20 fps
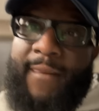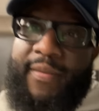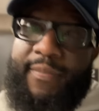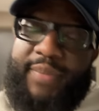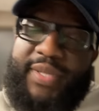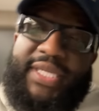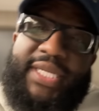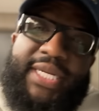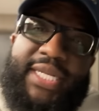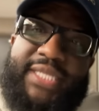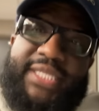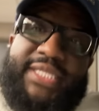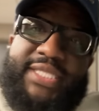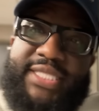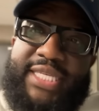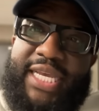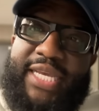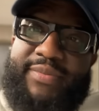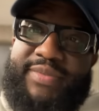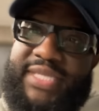But then at the
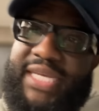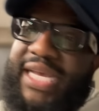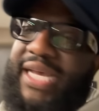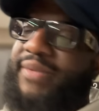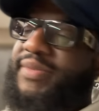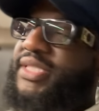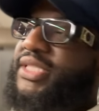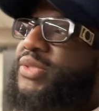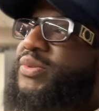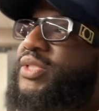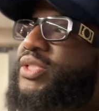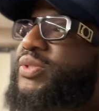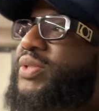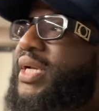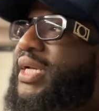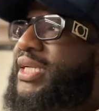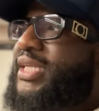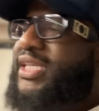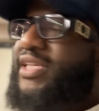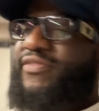same time, she was
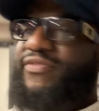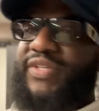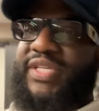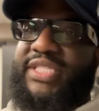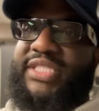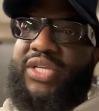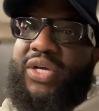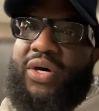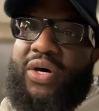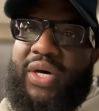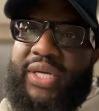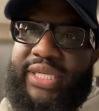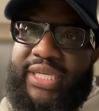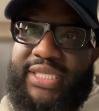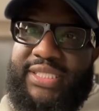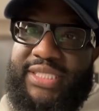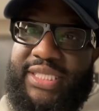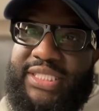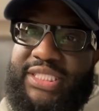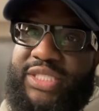trying to convince the
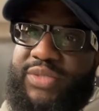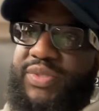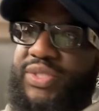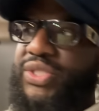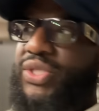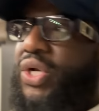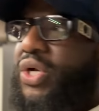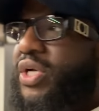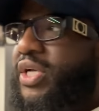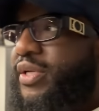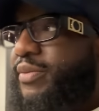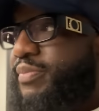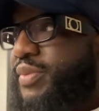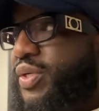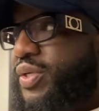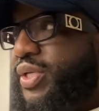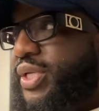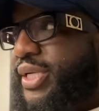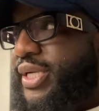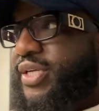audience that she was talking to
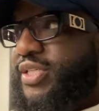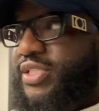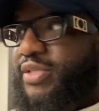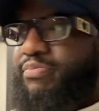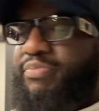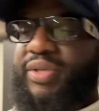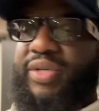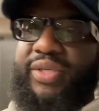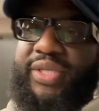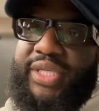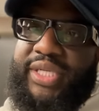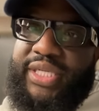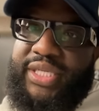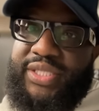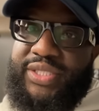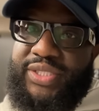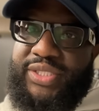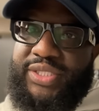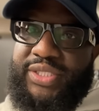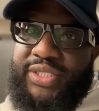millionaires and
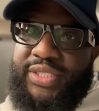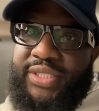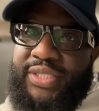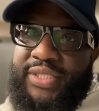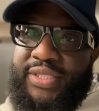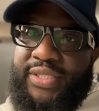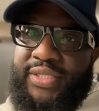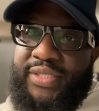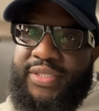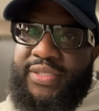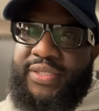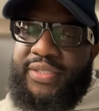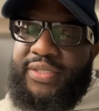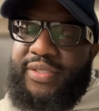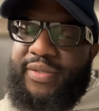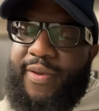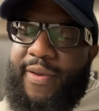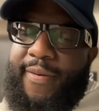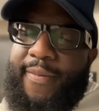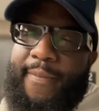billionaires.
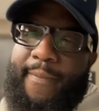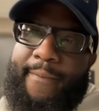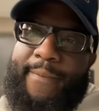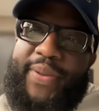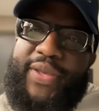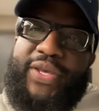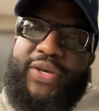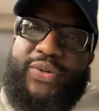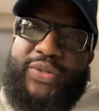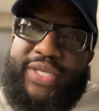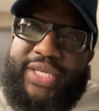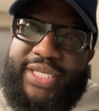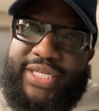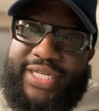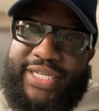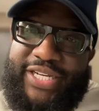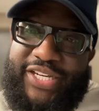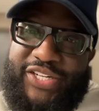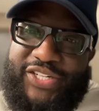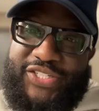
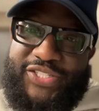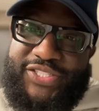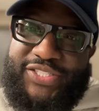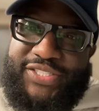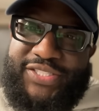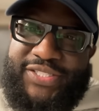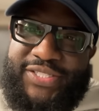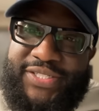Billionaires.